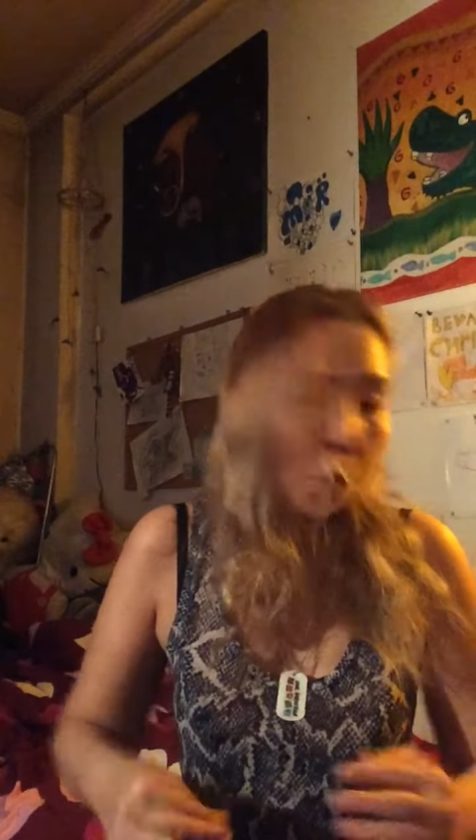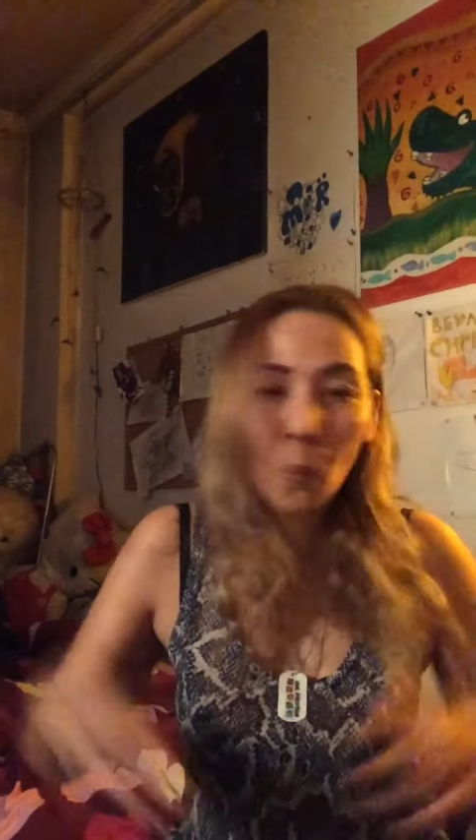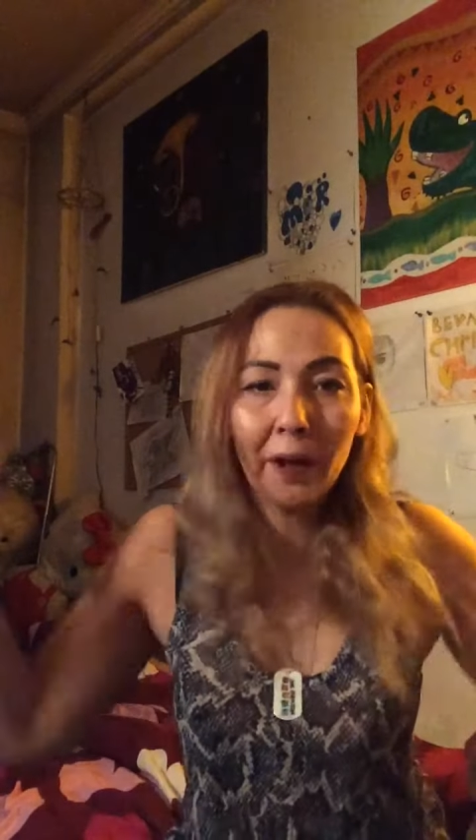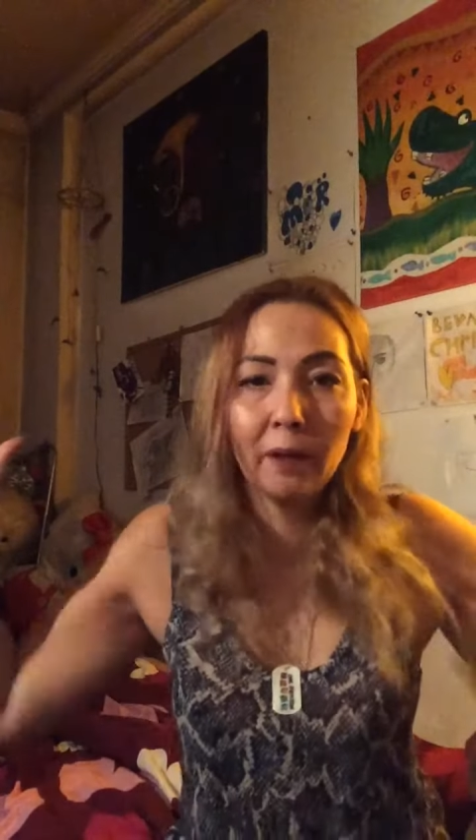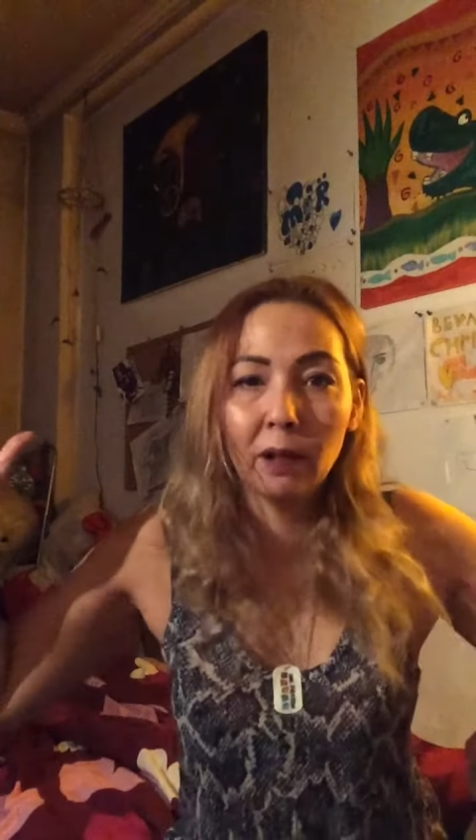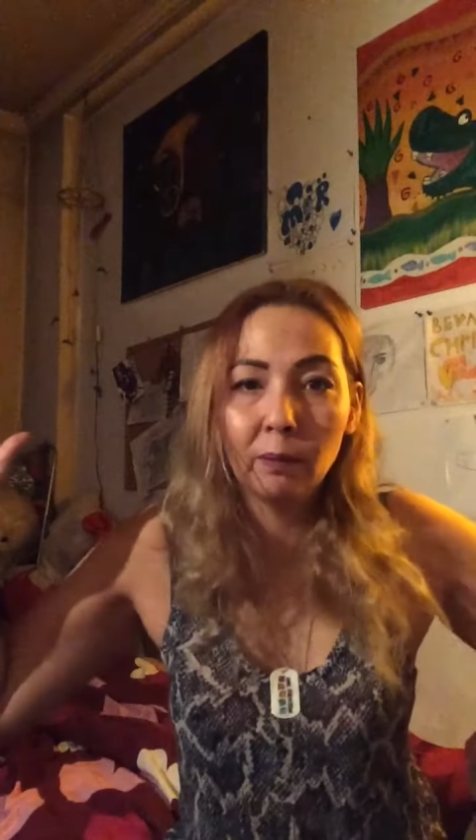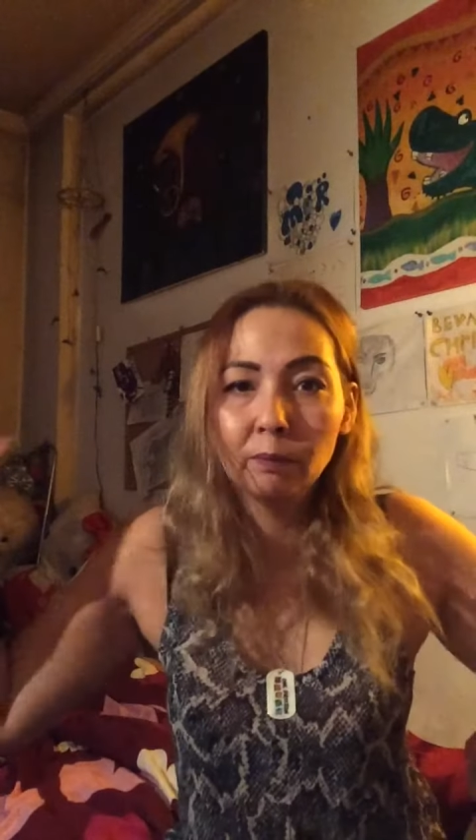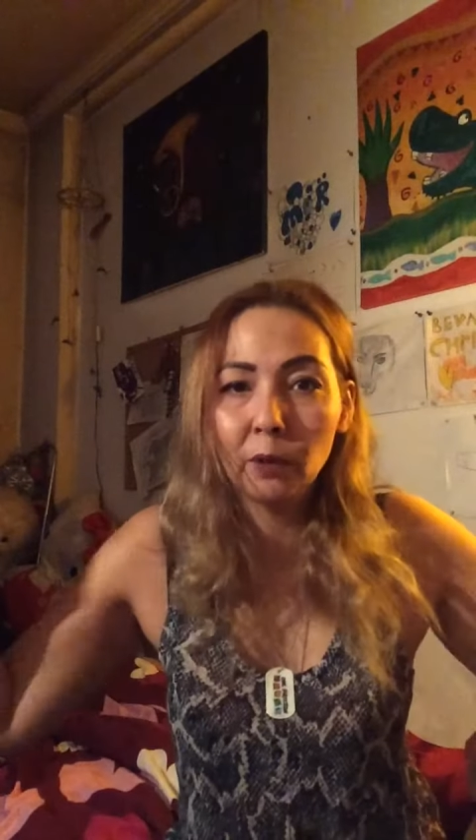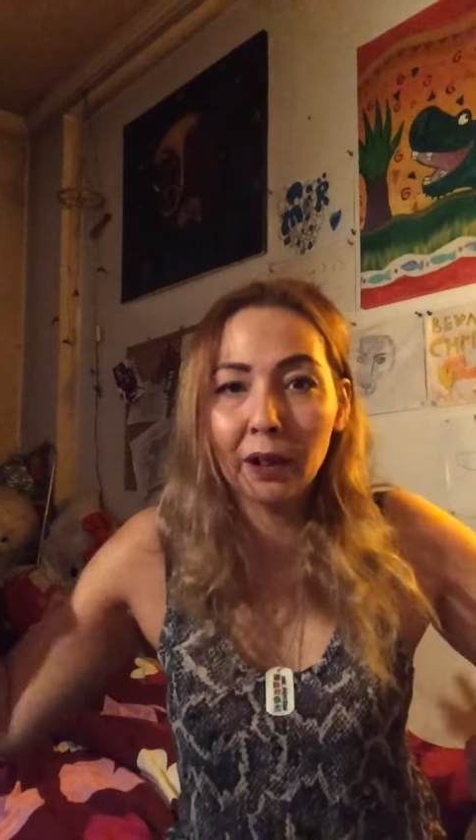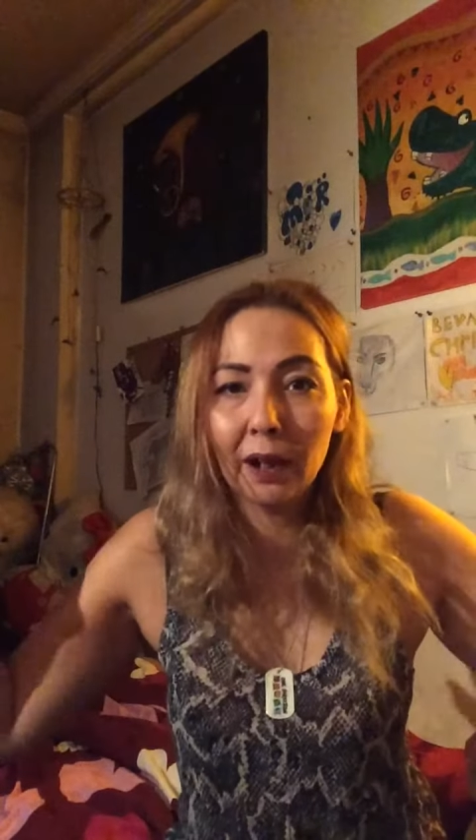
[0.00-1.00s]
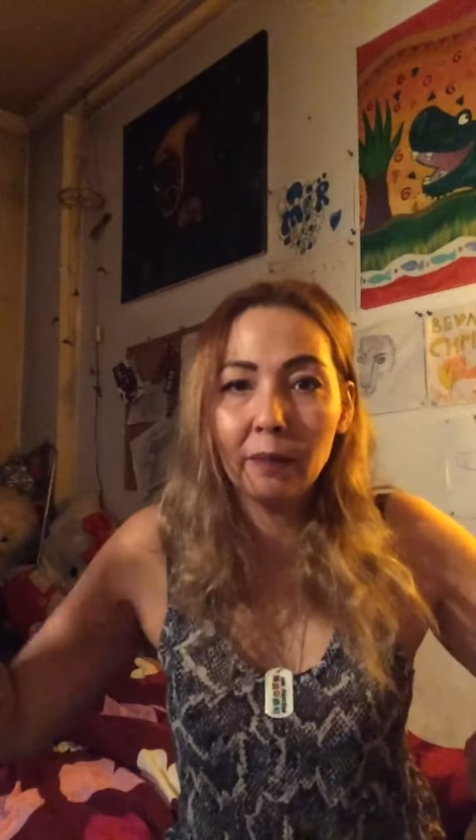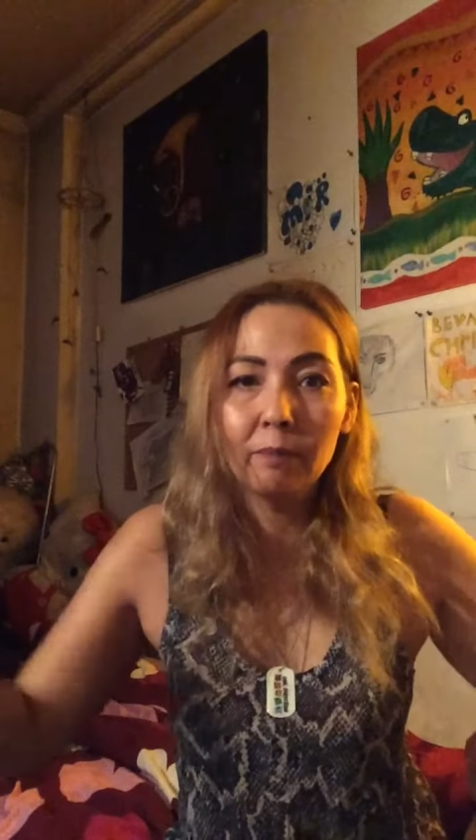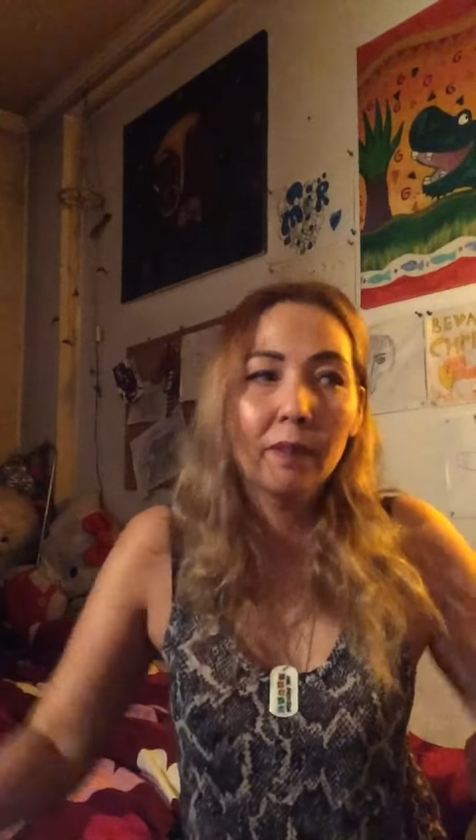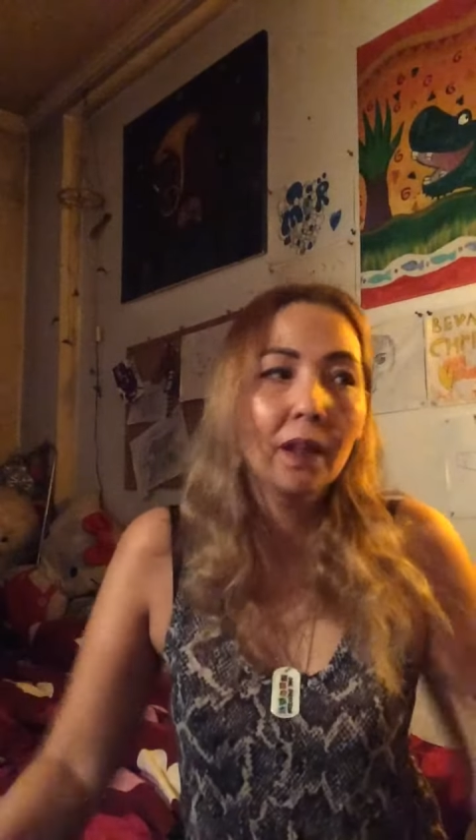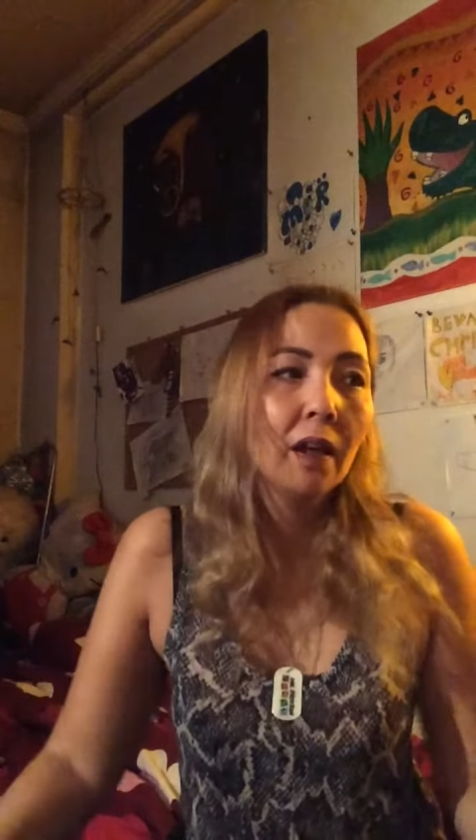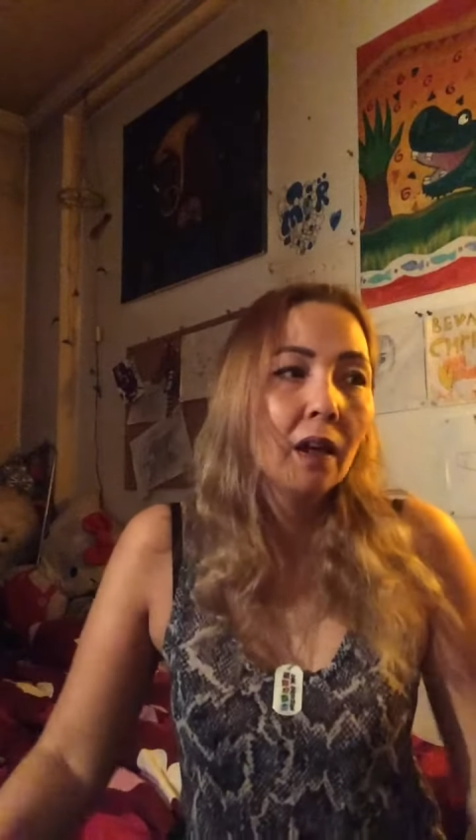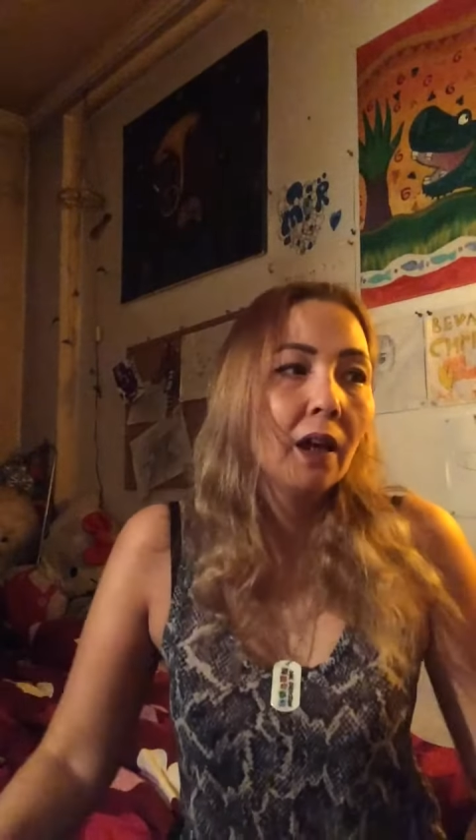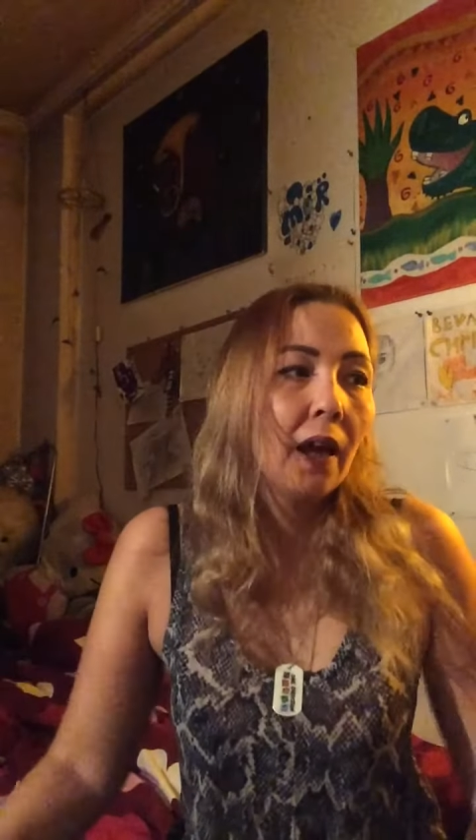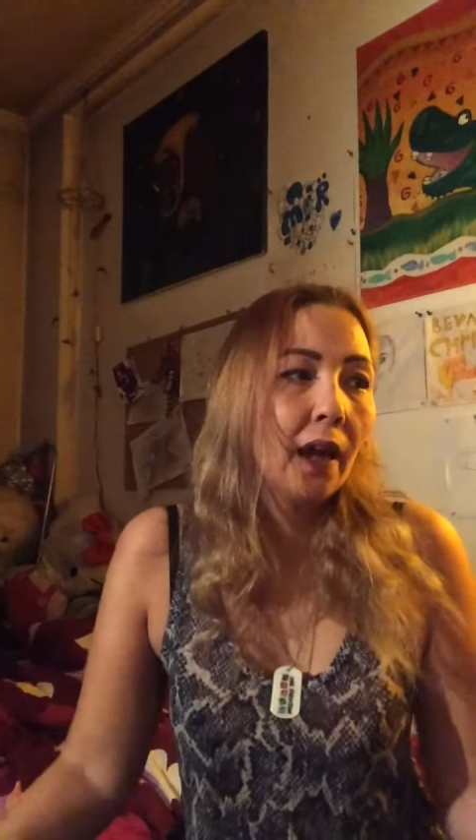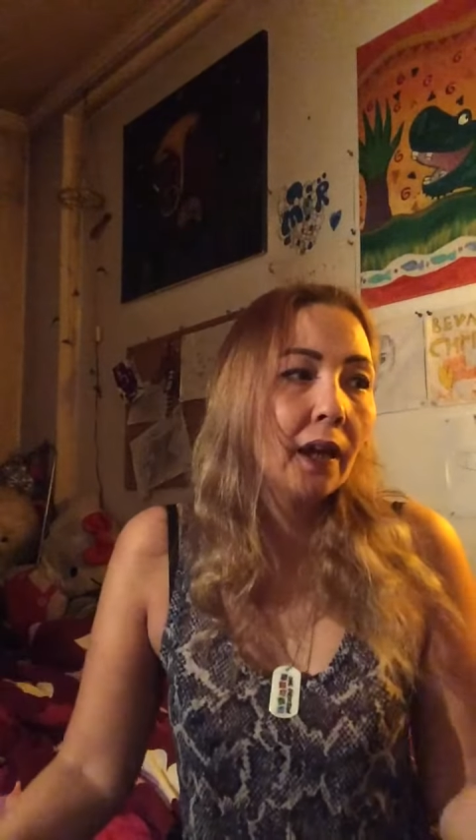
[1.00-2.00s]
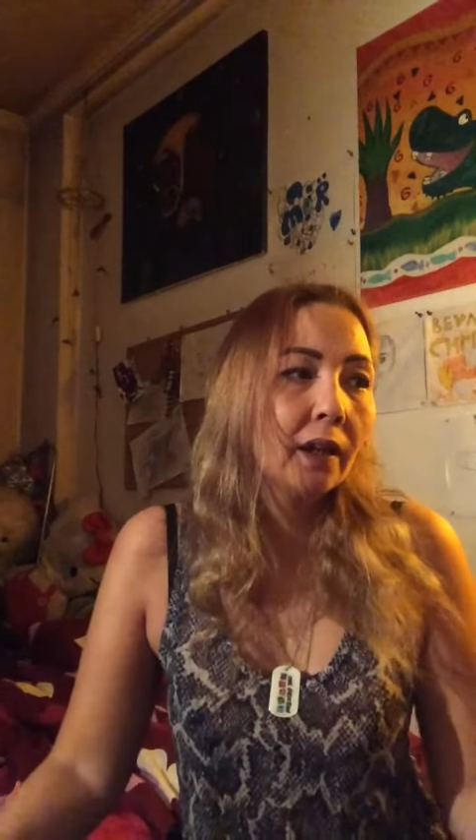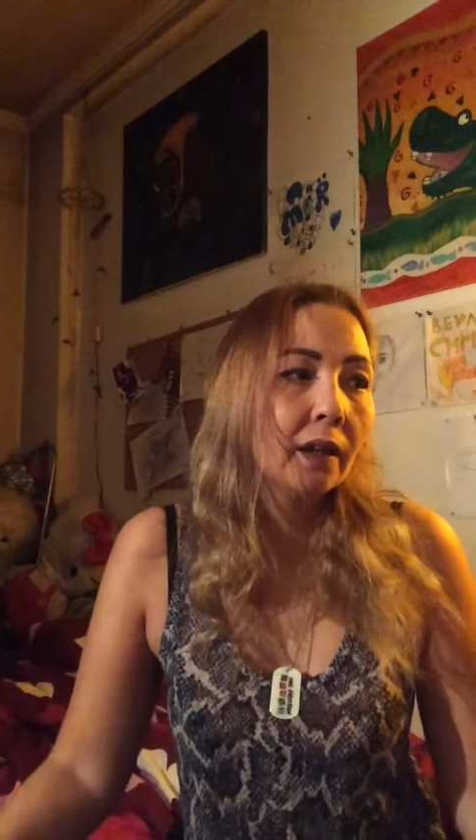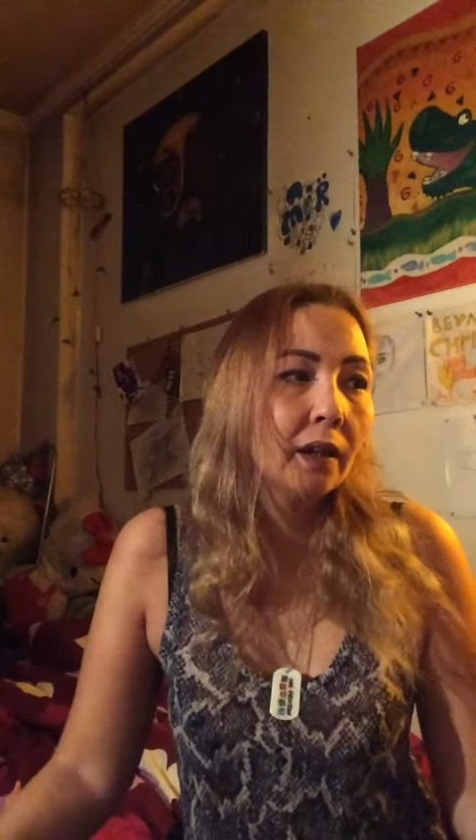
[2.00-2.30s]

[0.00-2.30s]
whatever, okay? And